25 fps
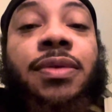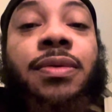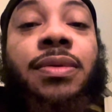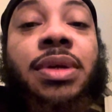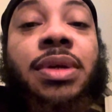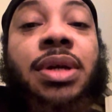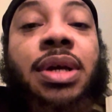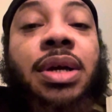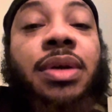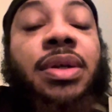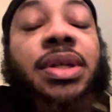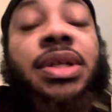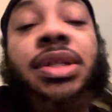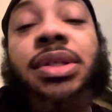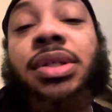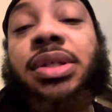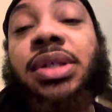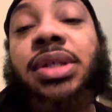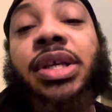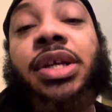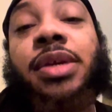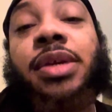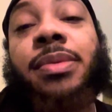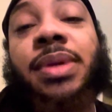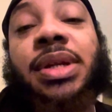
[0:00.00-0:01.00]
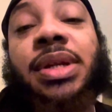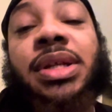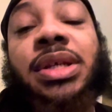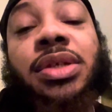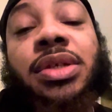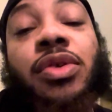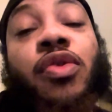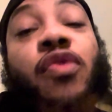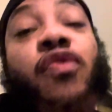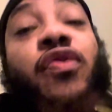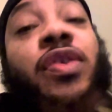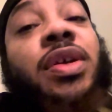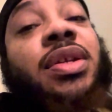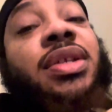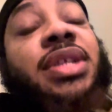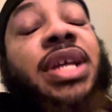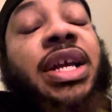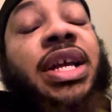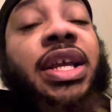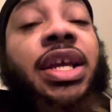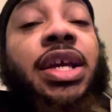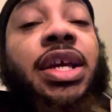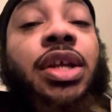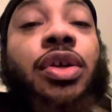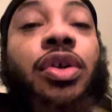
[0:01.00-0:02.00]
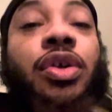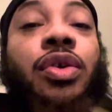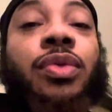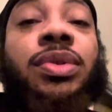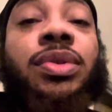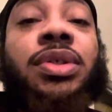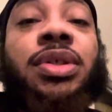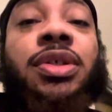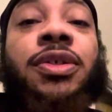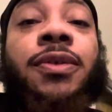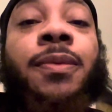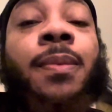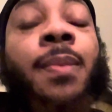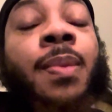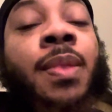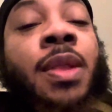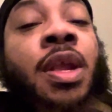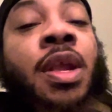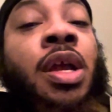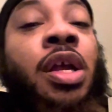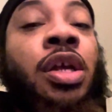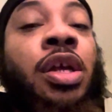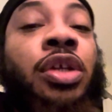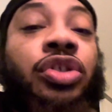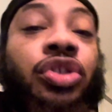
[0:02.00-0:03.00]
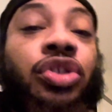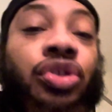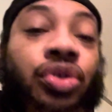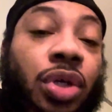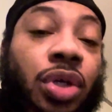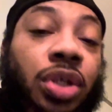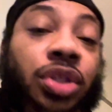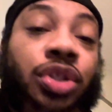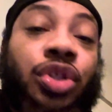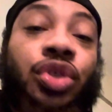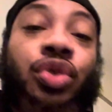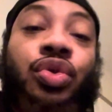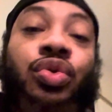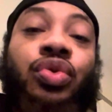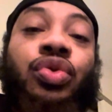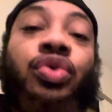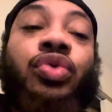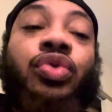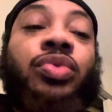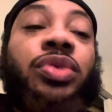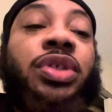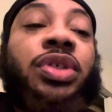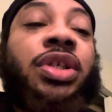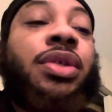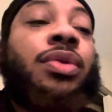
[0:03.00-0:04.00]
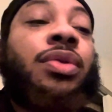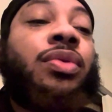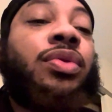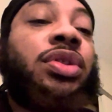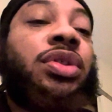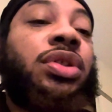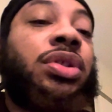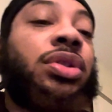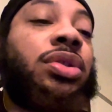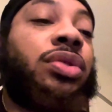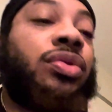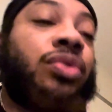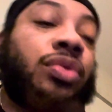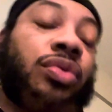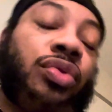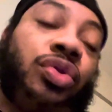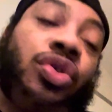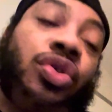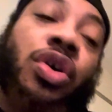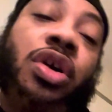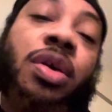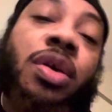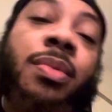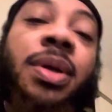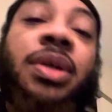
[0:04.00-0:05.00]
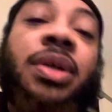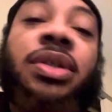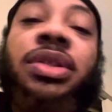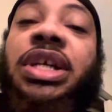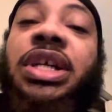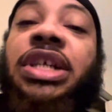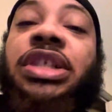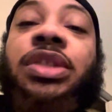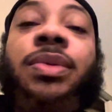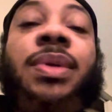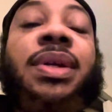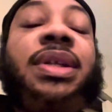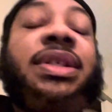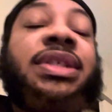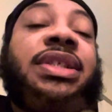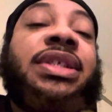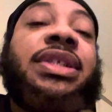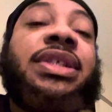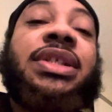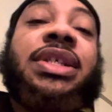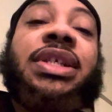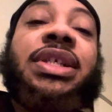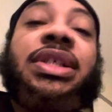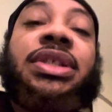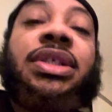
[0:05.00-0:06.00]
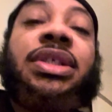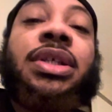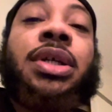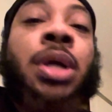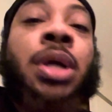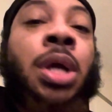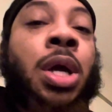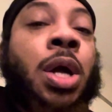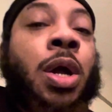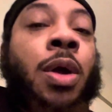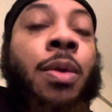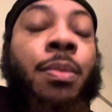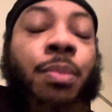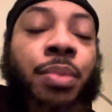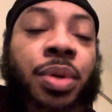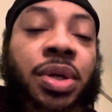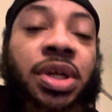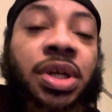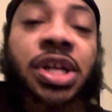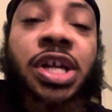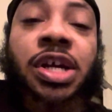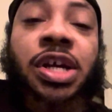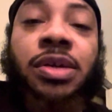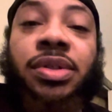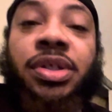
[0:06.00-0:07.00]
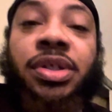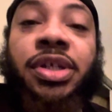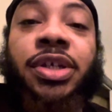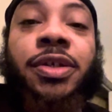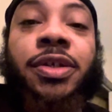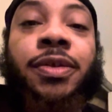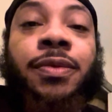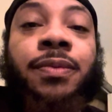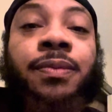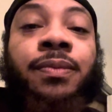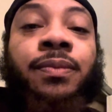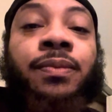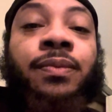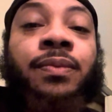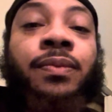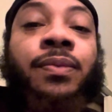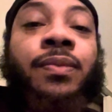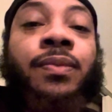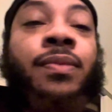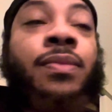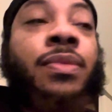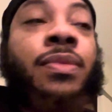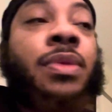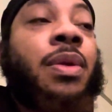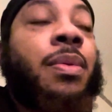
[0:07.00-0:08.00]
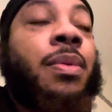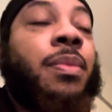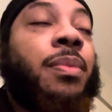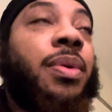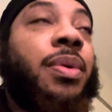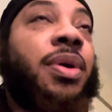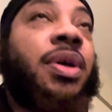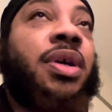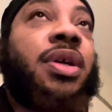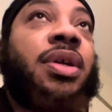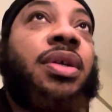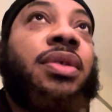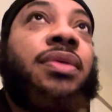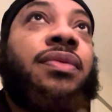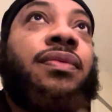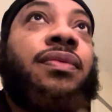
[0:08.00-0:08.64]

I'll get into later, but at least over a decade ago to start the YouTube channel, to, talk about X, Y, and Z things, to put it out there. But